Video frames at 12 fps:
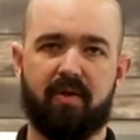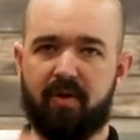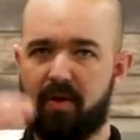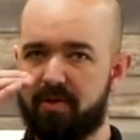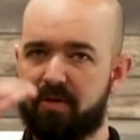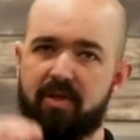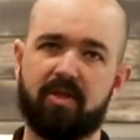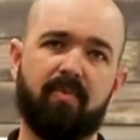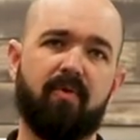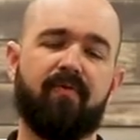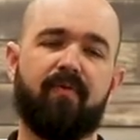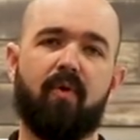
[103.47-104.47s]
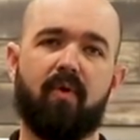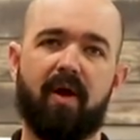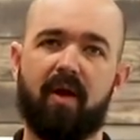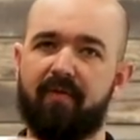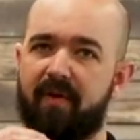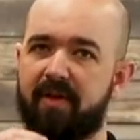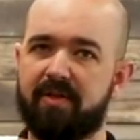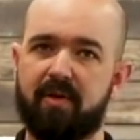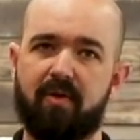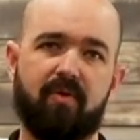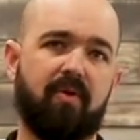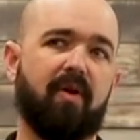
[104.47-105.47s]
It's still adjustable for
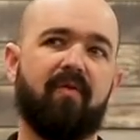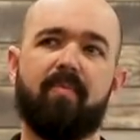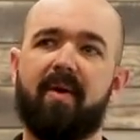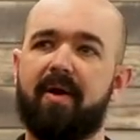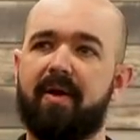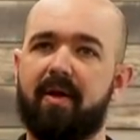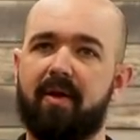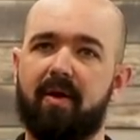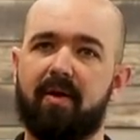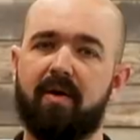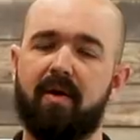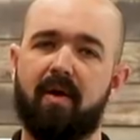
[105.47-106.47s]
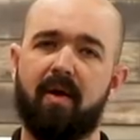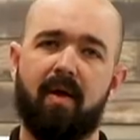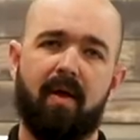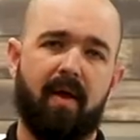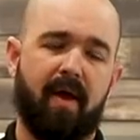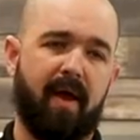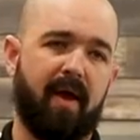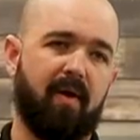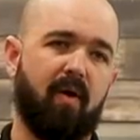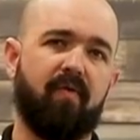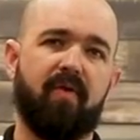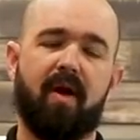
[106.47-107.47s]
elevation. You still have the bayonet lug.
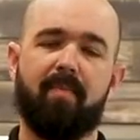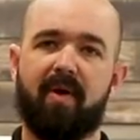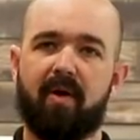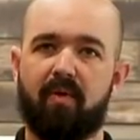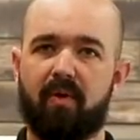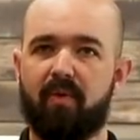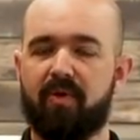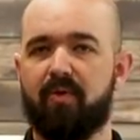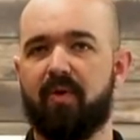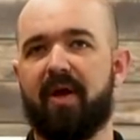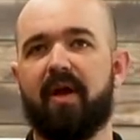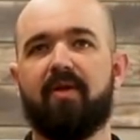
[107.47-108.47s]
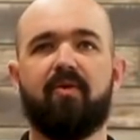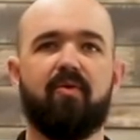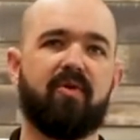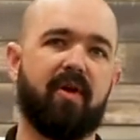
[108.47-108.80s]
And over that barrel, we went to an A2